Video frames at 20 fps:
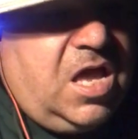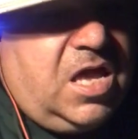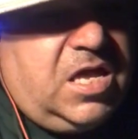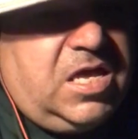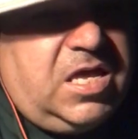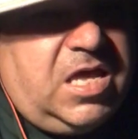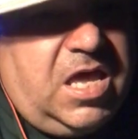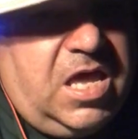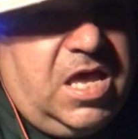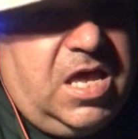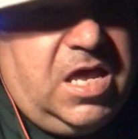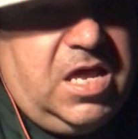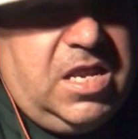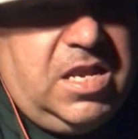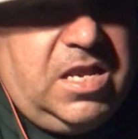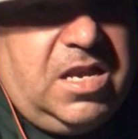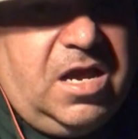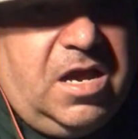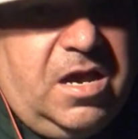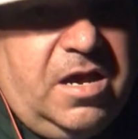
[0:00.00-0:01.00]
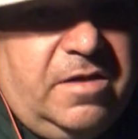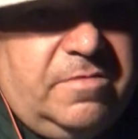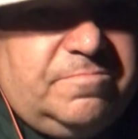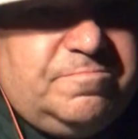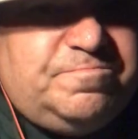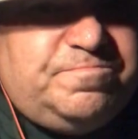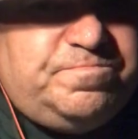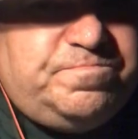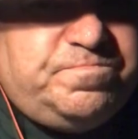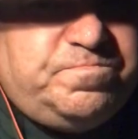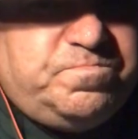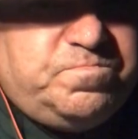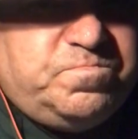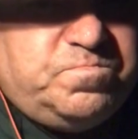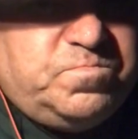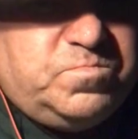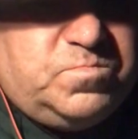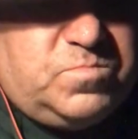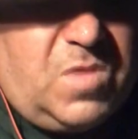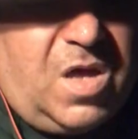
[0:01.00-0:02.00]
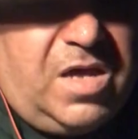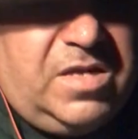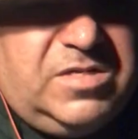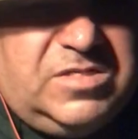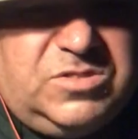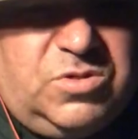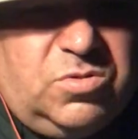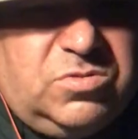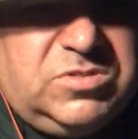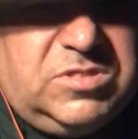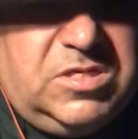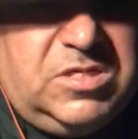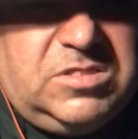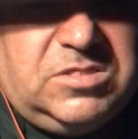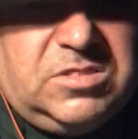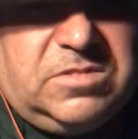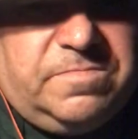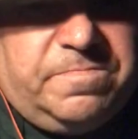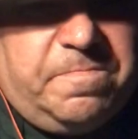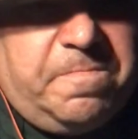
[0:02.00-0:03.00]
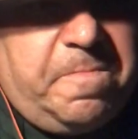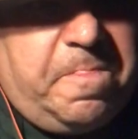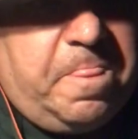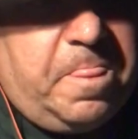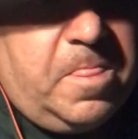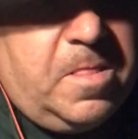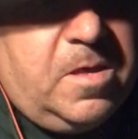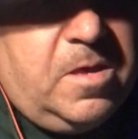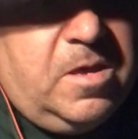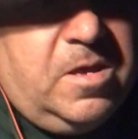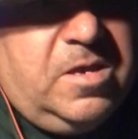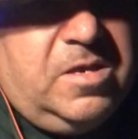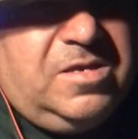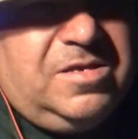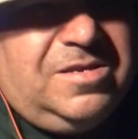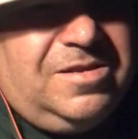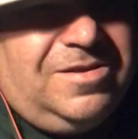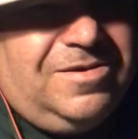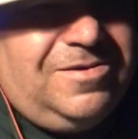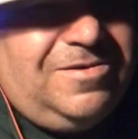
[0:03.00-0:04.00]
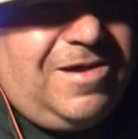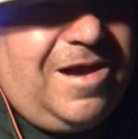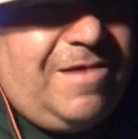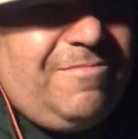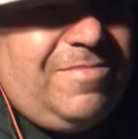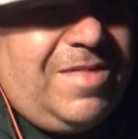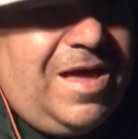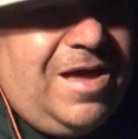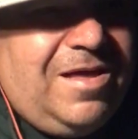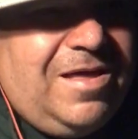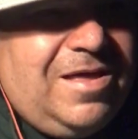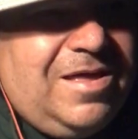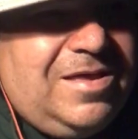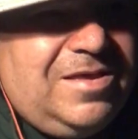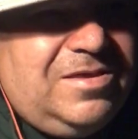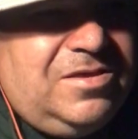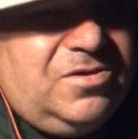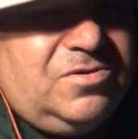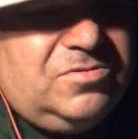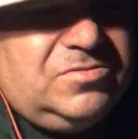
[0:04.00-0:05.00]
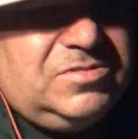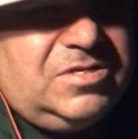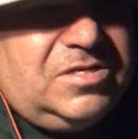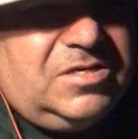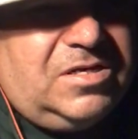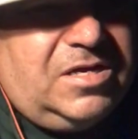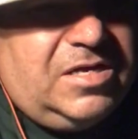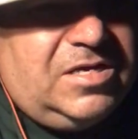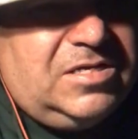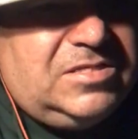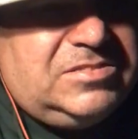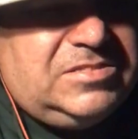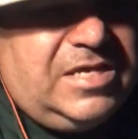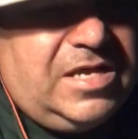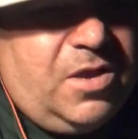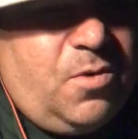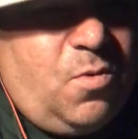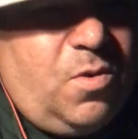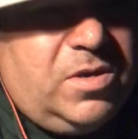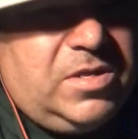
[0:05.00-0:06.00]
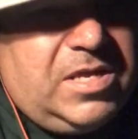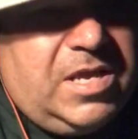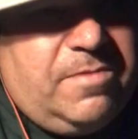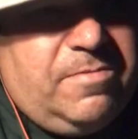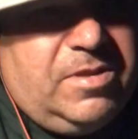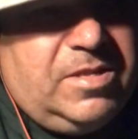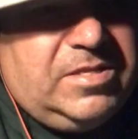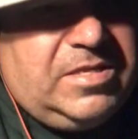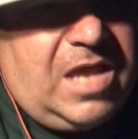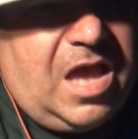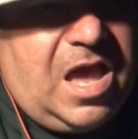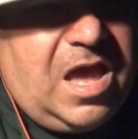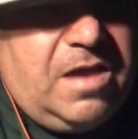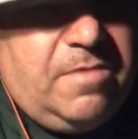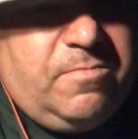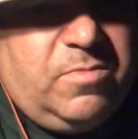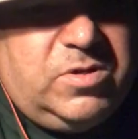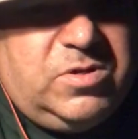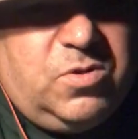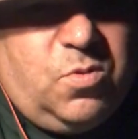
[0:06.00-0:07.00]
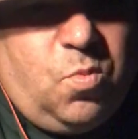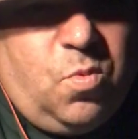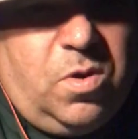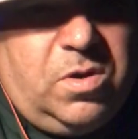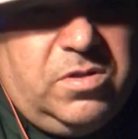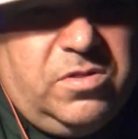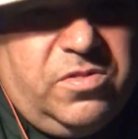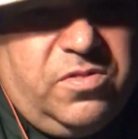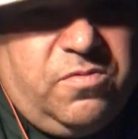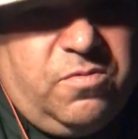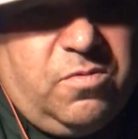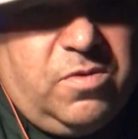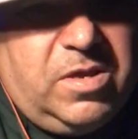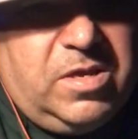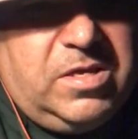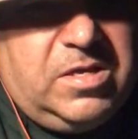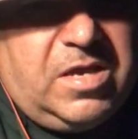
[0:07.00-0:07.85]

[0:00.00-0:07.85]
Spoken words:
Can On this whole season. I'm not. Like, let's take it one game at a time. But you're 1-3.